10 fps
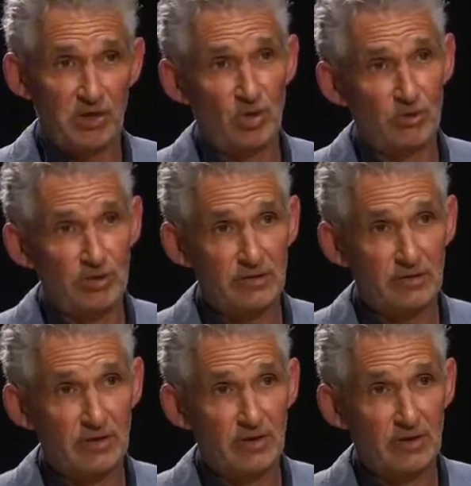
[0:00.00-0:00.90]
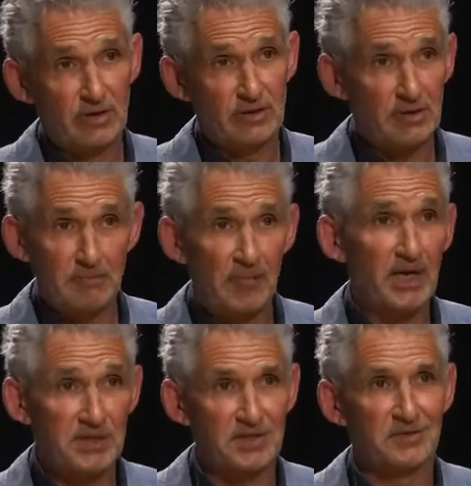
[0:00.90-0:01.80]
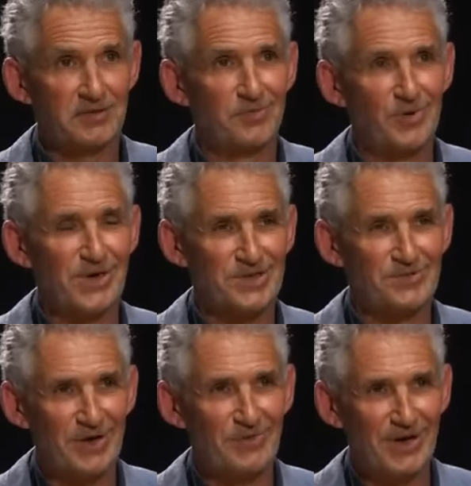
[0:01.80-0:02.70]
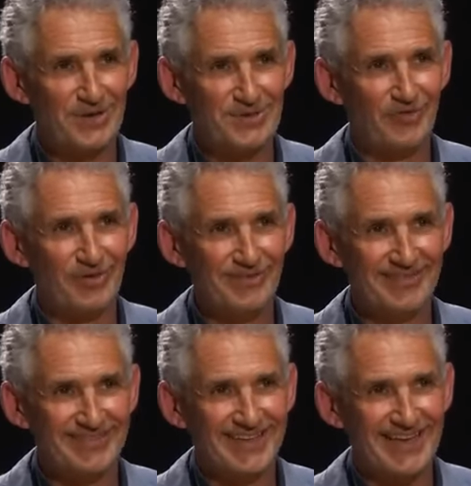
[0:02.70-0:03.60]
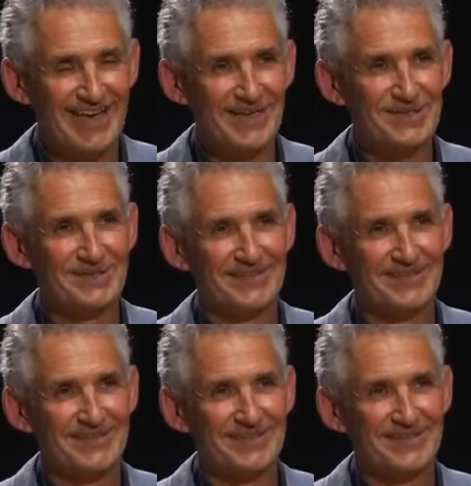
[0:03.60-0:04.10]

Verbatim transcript: in humans. Mice it sort of works quite well, is often the case,